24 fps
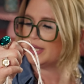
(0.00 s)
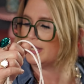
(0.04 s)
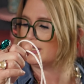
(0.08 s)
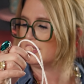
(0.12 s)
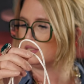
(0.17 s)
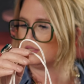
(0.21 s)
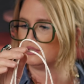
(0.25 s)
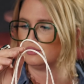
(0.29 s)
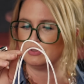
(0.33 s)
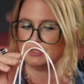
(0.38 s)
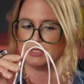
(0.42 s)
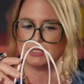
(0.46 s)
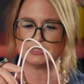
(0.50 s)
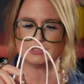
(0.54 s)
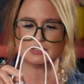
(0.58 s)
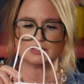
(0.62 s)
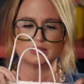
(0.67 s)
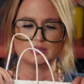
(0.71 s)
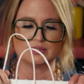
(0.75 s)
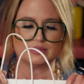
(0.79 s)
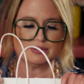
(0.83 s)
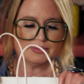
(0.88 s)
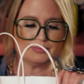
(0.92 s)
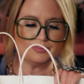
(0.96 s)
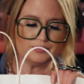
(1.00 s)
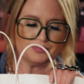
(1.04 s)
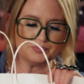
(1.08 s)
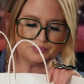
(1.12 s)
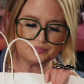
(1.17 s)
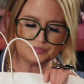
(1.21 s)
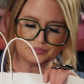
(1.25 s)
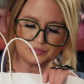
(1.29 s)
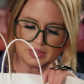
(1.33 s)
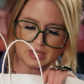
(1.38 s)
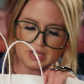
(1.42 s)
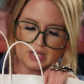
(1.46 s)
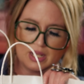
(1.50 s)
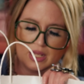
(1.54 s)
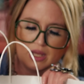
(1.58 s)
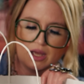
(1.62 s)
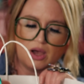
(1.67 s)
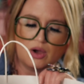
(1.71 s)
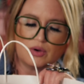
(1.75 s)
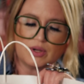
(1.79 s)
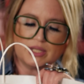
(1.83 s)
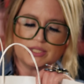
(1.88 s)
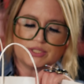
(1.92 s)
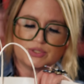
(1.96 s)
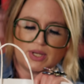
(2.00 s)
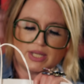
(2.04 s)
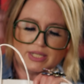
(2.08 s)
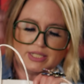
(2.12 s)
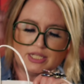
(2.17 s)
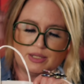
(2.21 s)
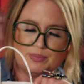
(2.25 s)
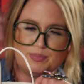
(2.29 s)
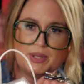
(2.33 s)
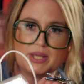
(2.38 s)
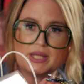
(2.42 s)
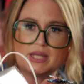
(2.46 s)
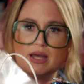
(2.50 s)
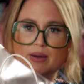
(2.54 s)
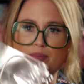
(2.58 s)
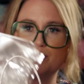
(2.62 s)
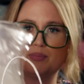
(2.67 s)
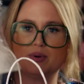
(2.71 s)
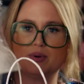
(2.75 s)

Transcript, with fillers: going to do this? Okay, so I did pick up,